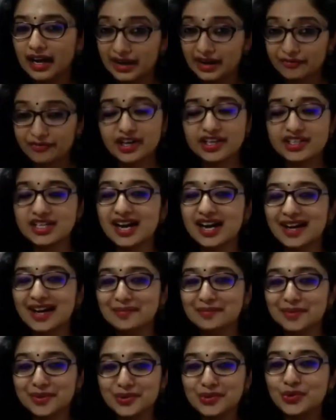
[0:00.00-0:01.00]
every
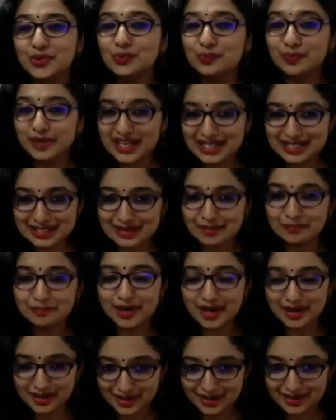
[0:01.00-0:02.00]
time you meet
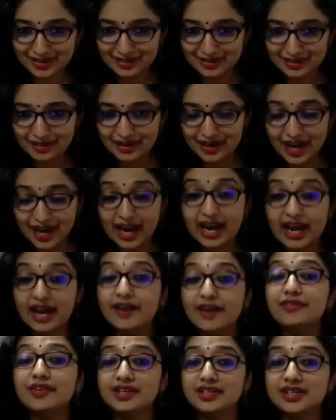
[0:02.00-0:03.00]
somebody,
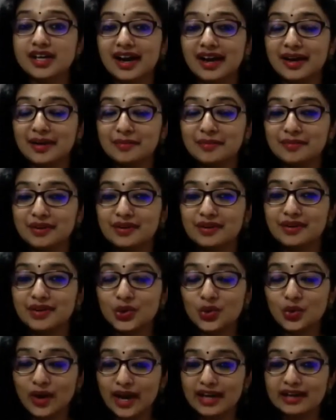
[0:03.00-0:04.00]
every time
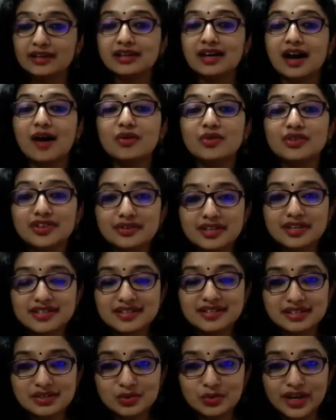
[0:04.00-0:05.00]
you encounter a
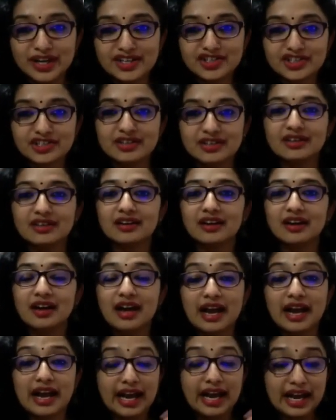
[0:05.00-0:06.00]
situation,
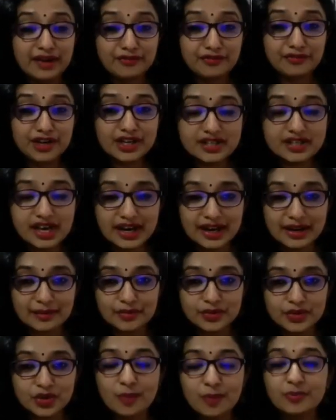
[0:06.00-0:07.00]
every time
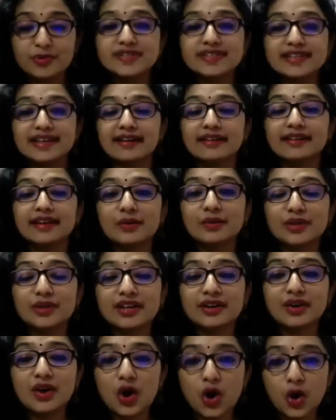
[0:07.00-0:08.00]
you're presented
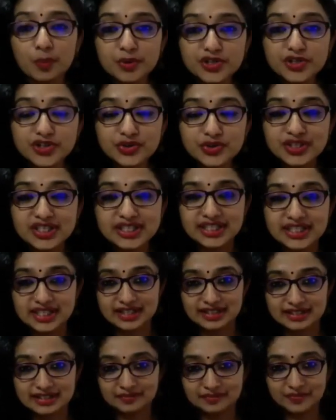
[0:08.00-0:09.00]
with an
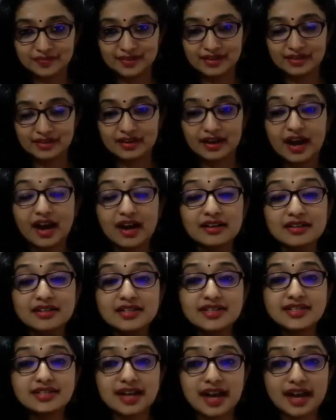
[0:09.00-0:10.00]
opportunity,
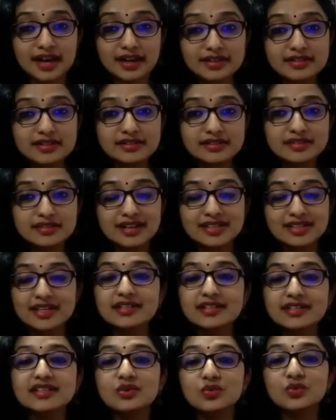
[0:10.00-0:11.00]
understand that
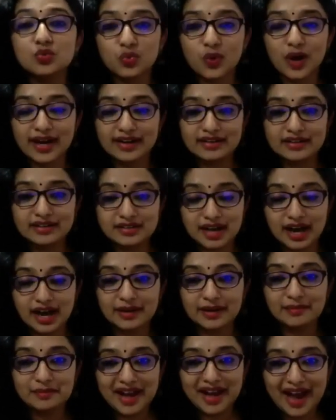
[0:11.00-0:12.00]
it is a
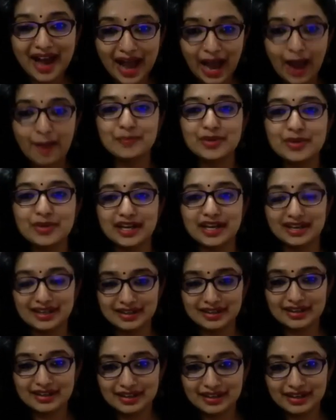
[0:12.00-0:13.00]
one-time happening.
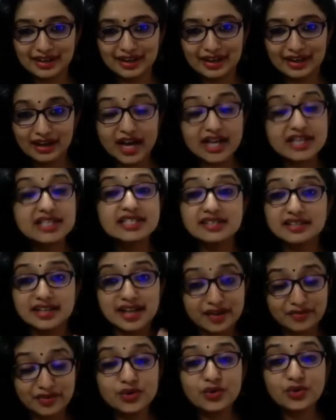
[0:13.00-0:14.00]
It's
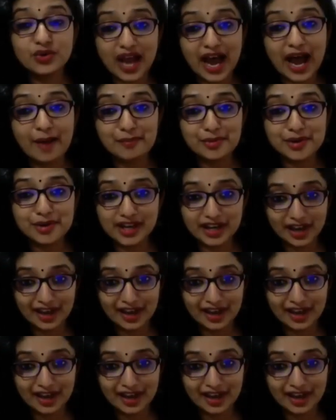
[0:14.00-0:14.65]
never going to happen